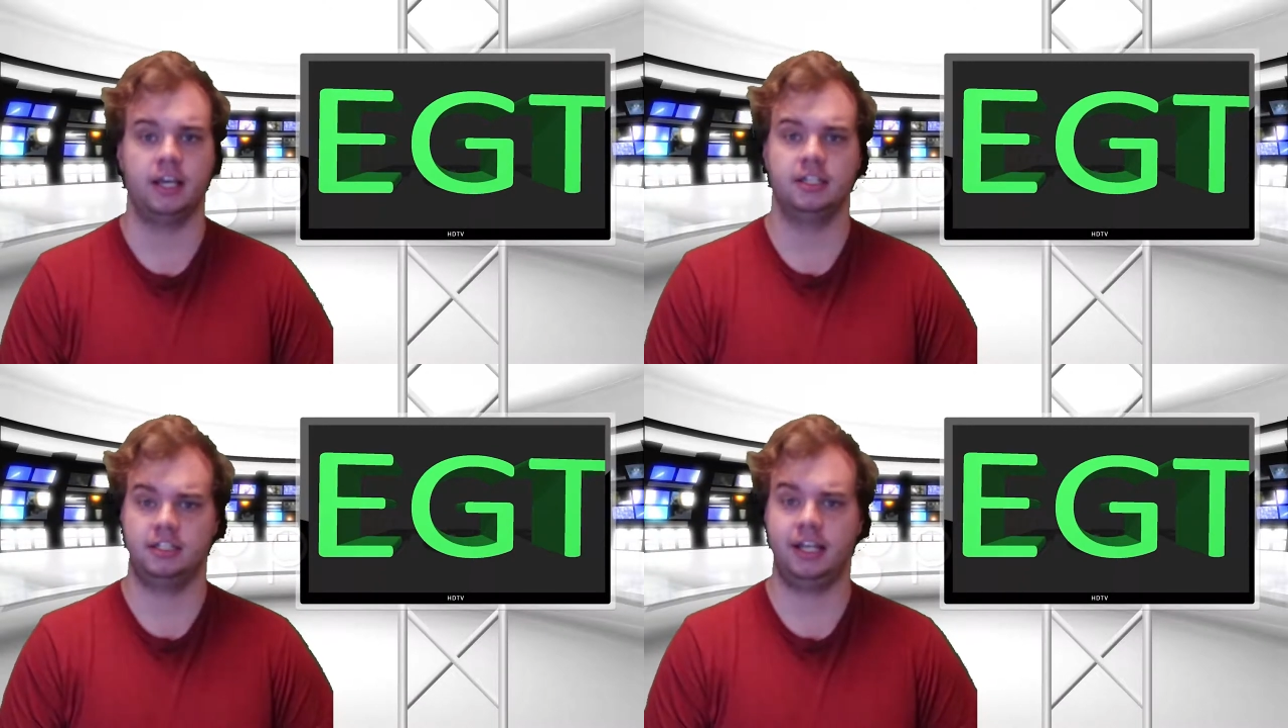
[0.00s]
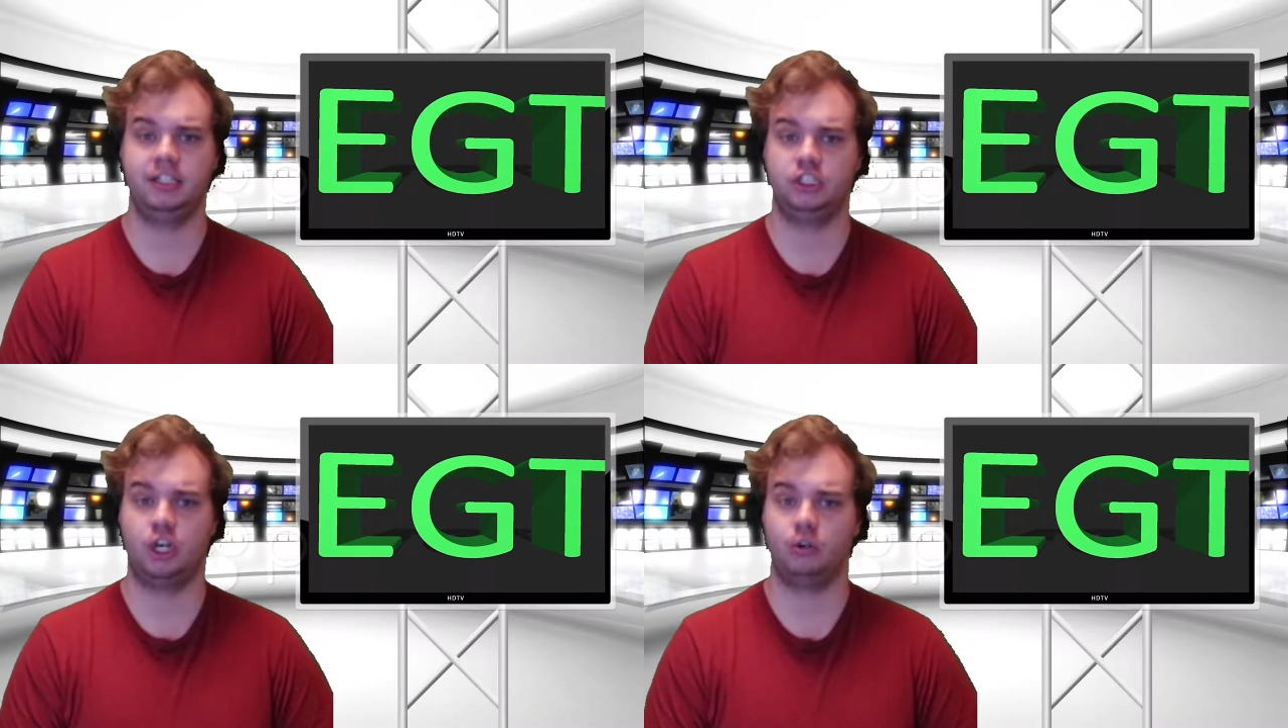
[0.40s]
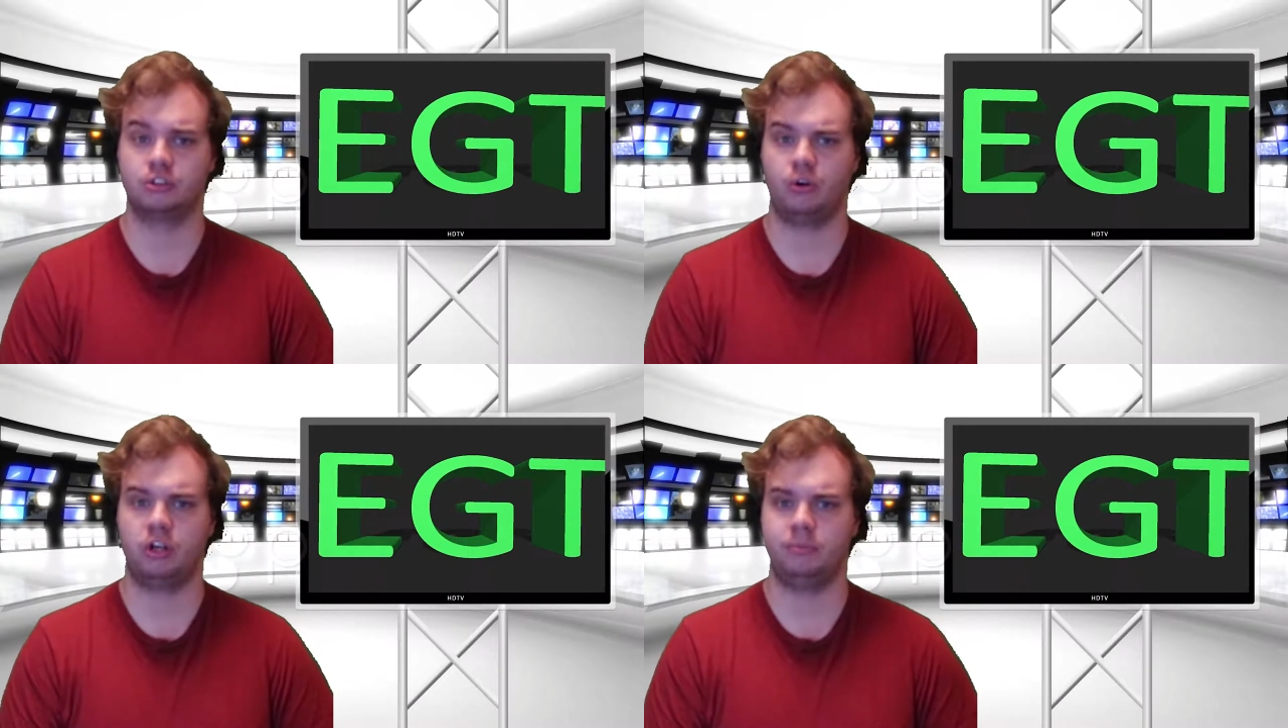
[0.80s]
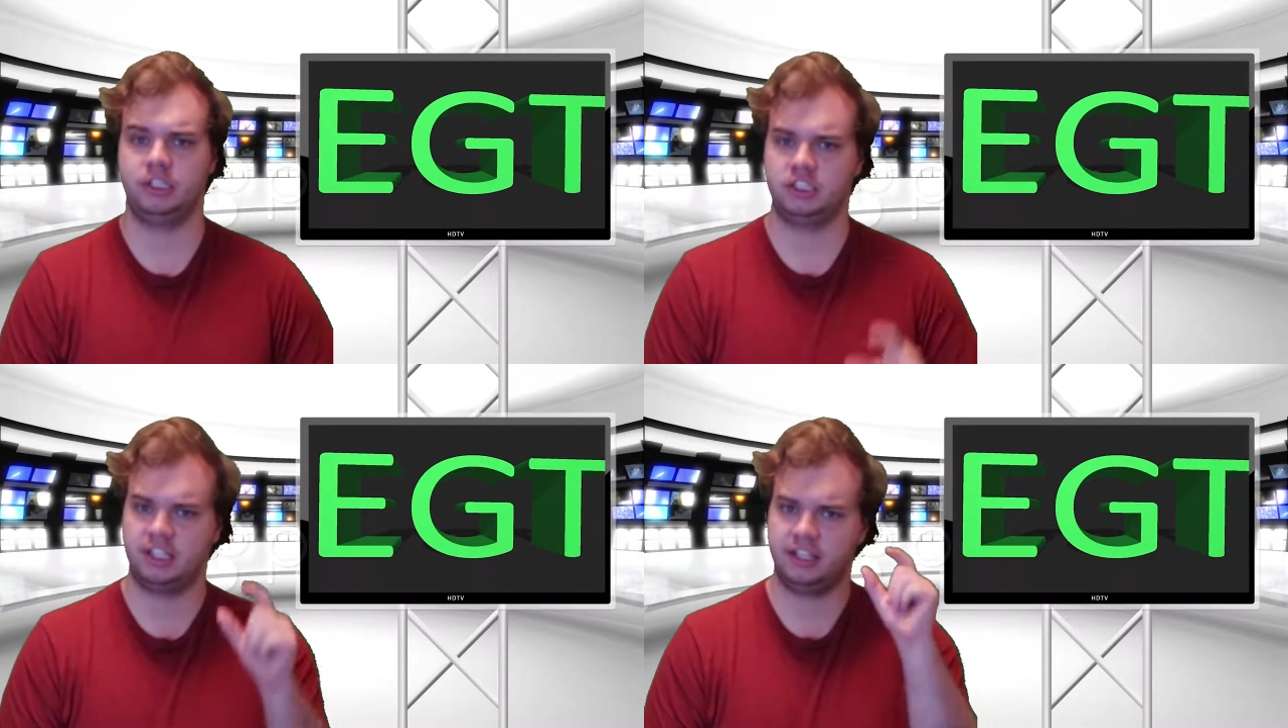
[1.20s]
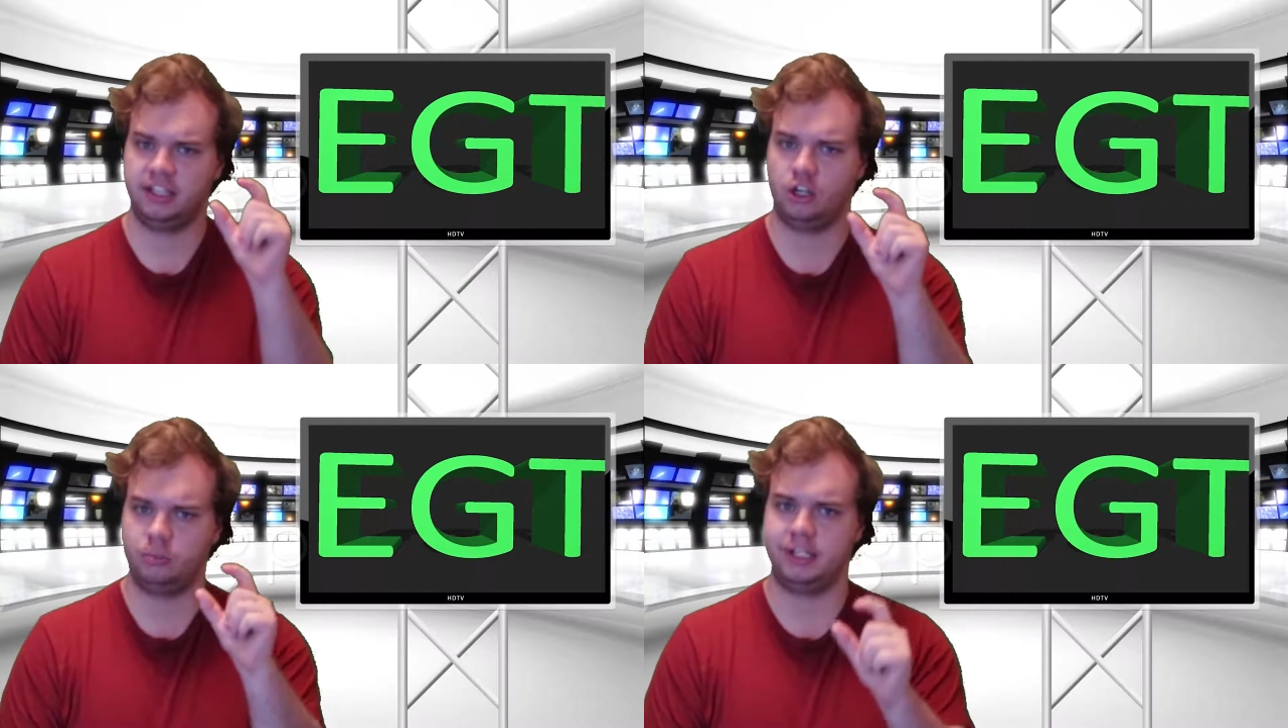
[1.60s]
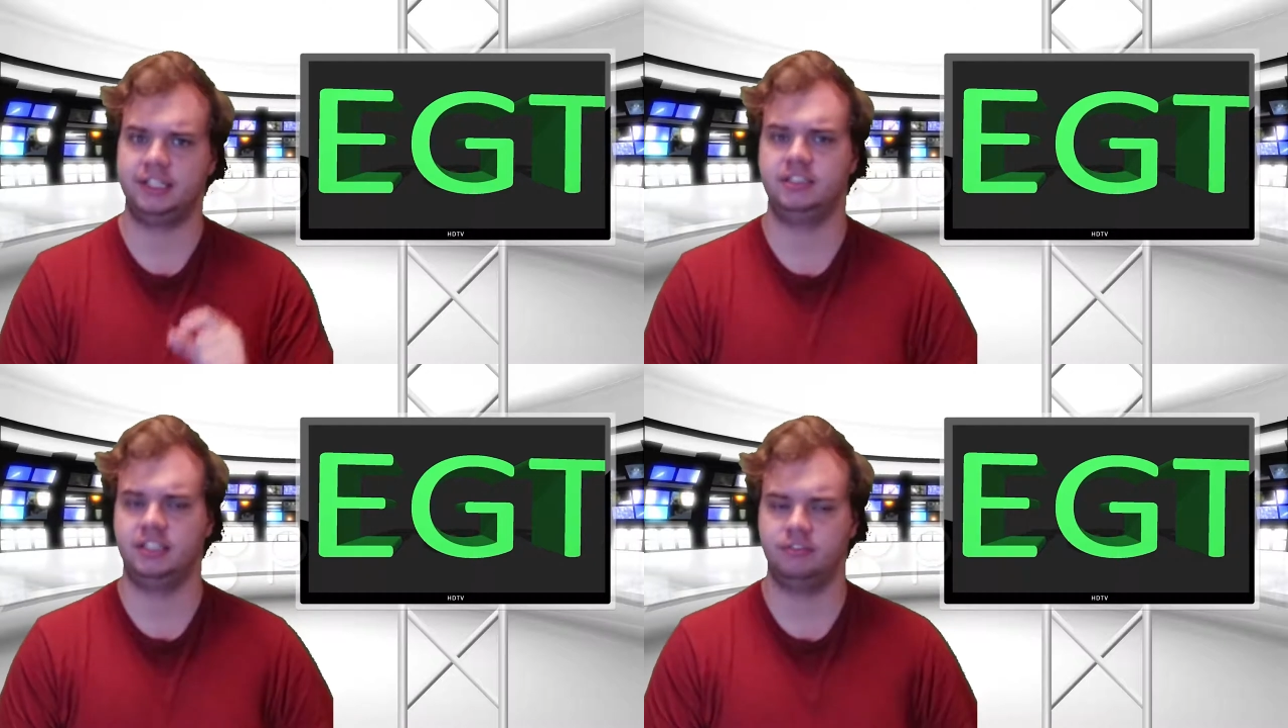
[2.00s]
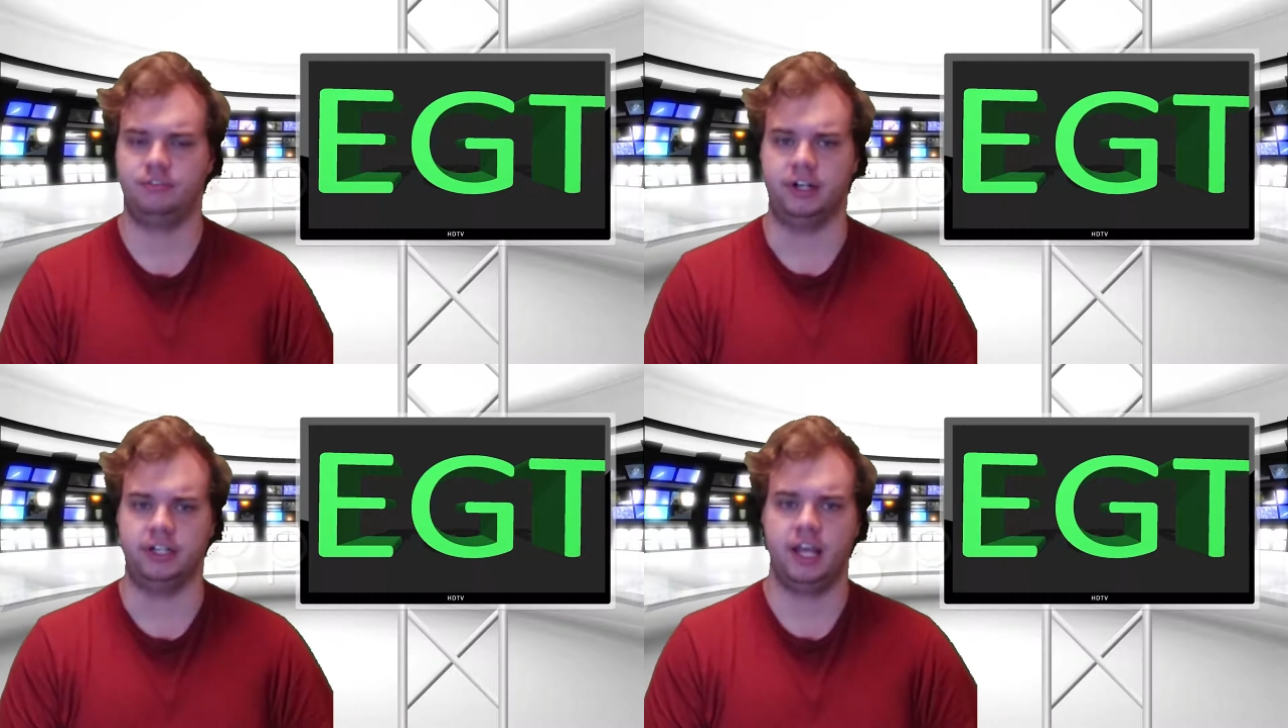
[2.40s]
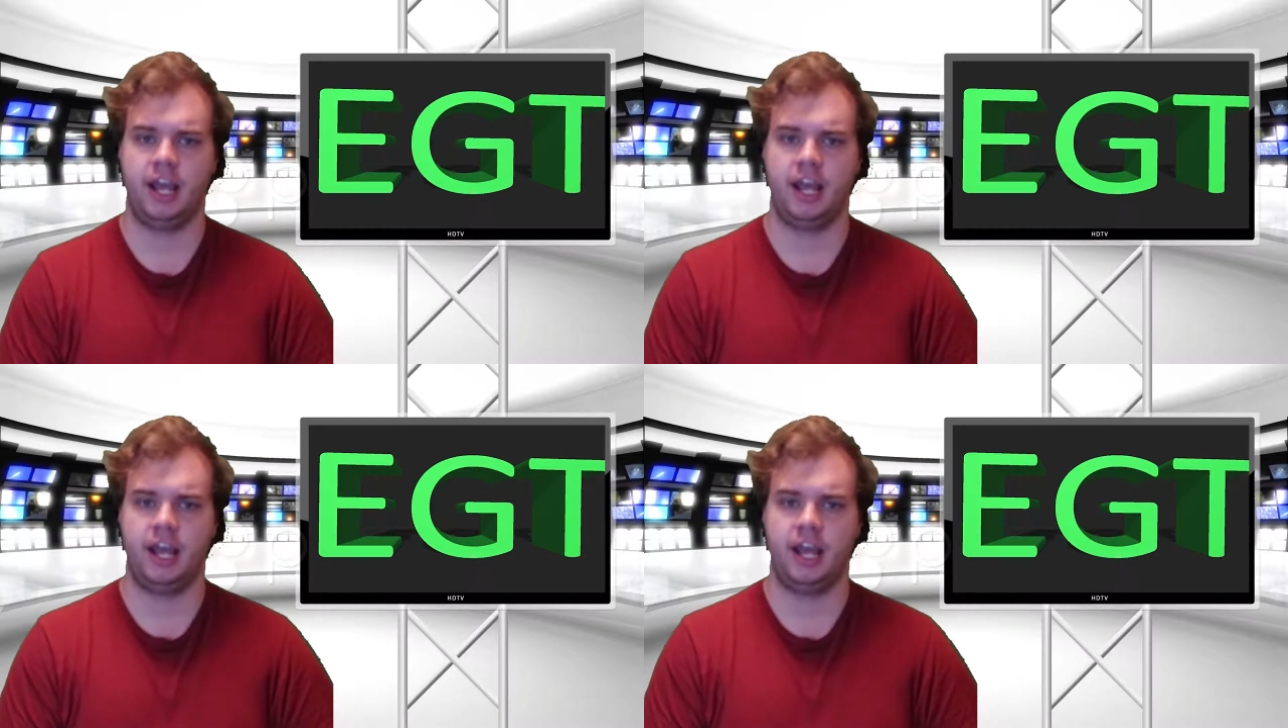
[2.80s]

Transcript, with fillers: Today's show is going to be just a little bit different